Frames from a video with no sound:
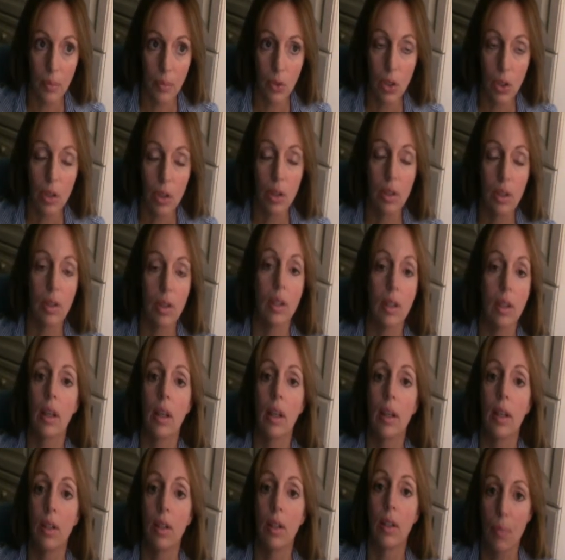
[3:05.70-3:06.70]
just
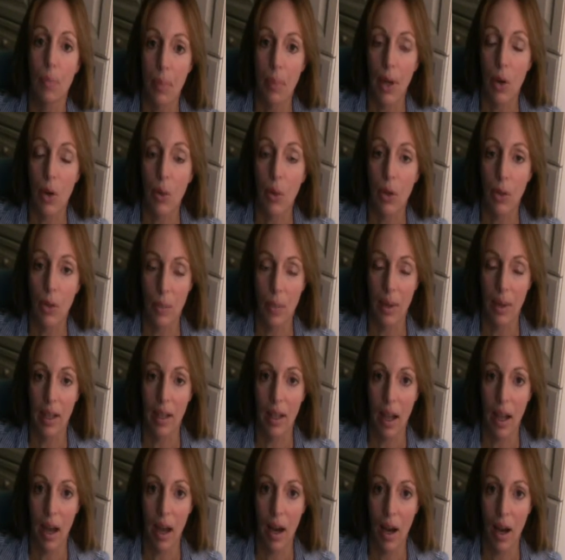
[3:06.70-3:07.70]
bear with
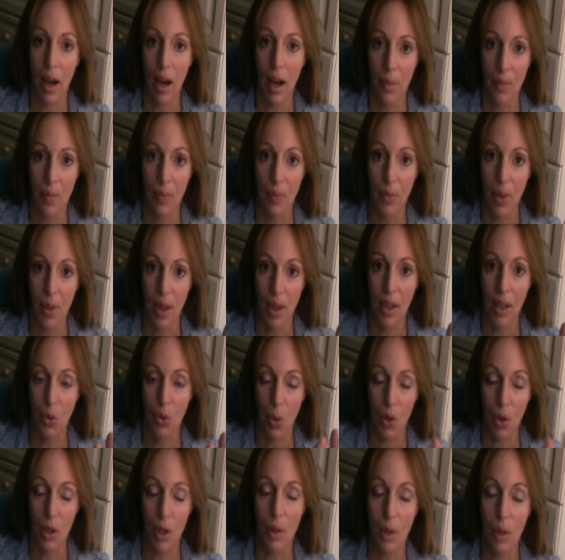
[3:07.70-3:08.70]
me,
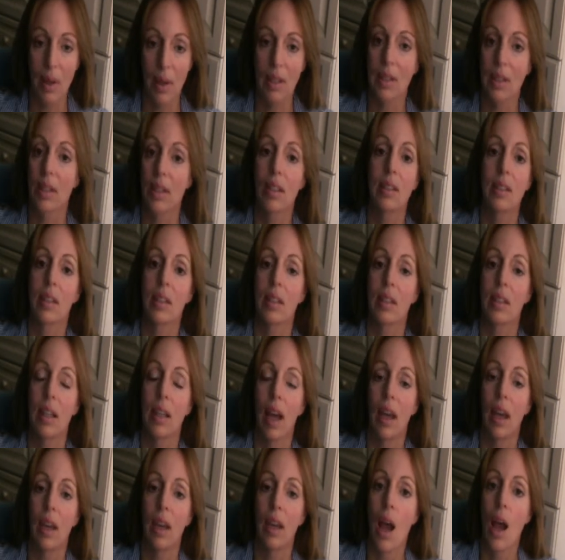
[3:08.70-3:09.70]
it's all going to make sense at the
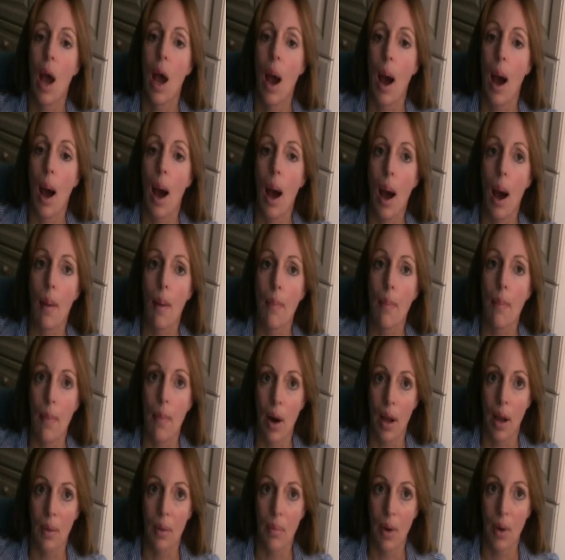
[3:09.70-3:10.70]
end.
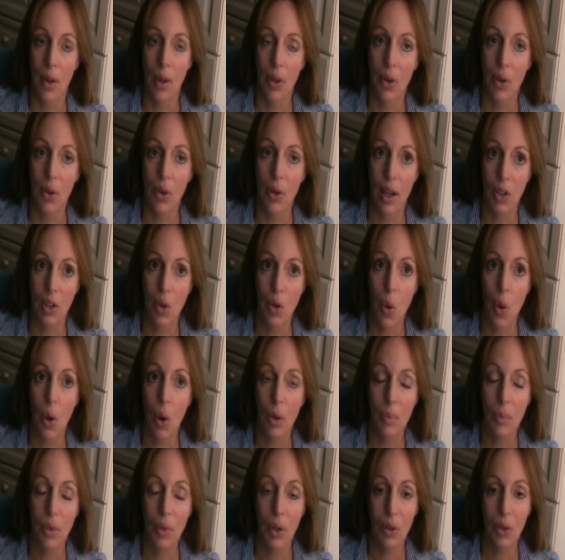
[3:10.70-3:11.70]
My mother had
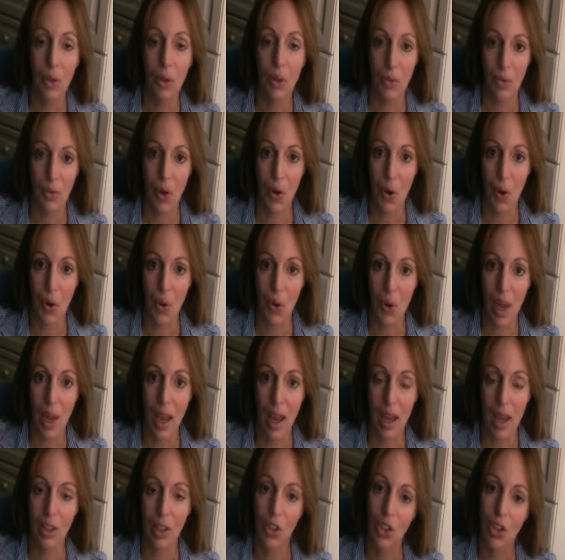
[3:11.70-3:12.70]
called me on the phone,
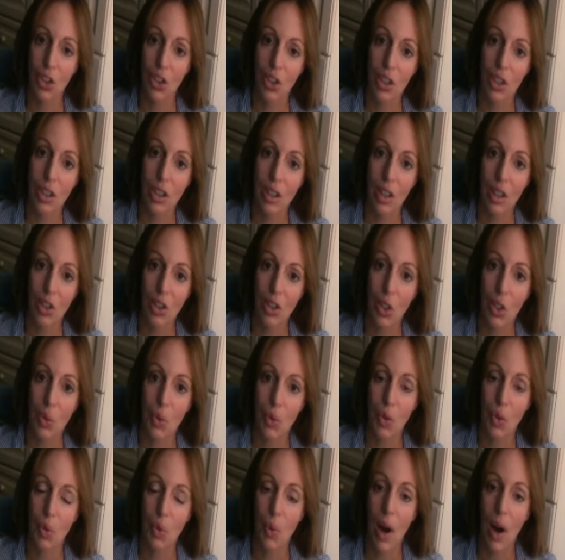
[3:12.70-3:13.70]
and she said she
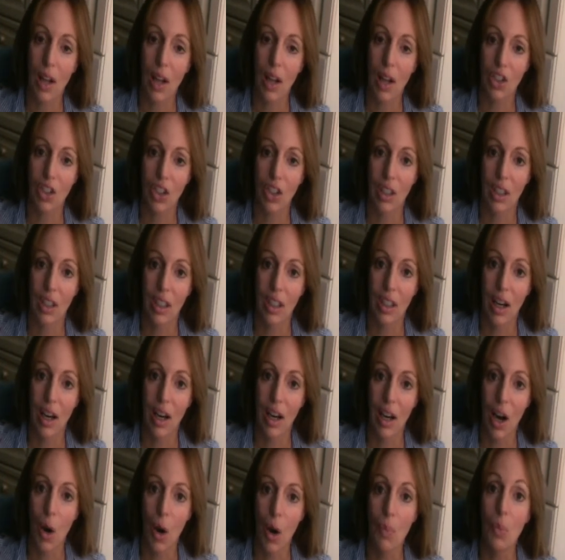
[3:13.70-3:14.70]
was watching
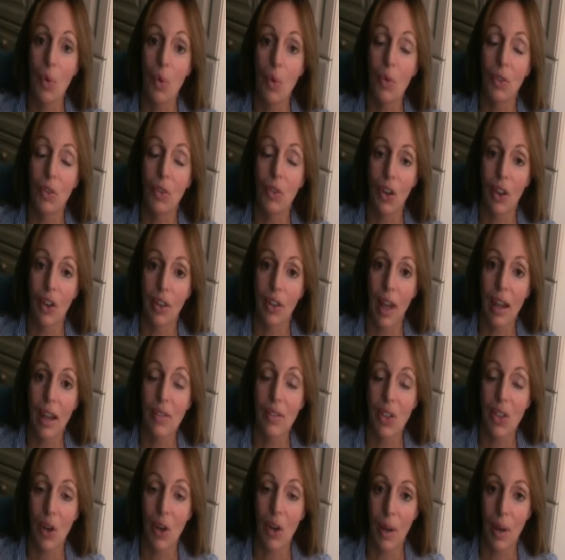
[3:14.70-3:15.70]
a movie on
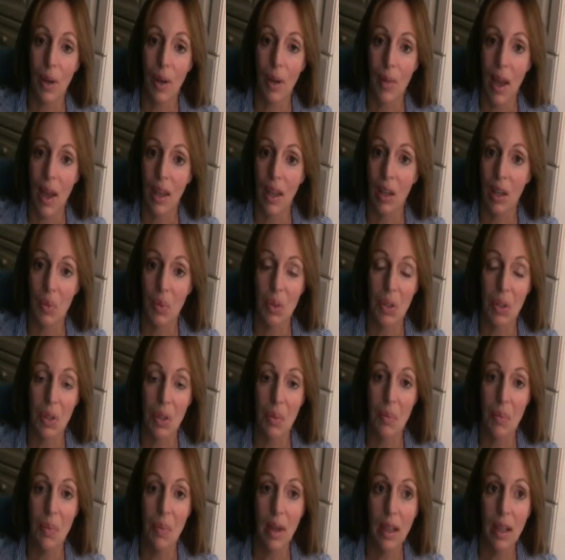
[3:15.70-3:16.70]
Lifetime, and it was an
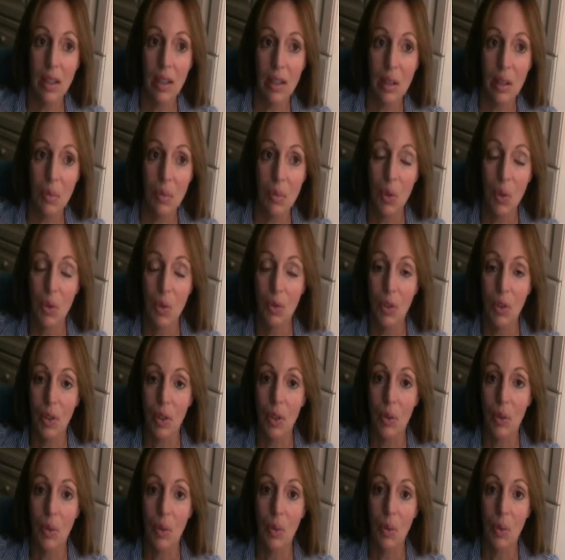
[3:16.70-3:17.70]
amazing movie,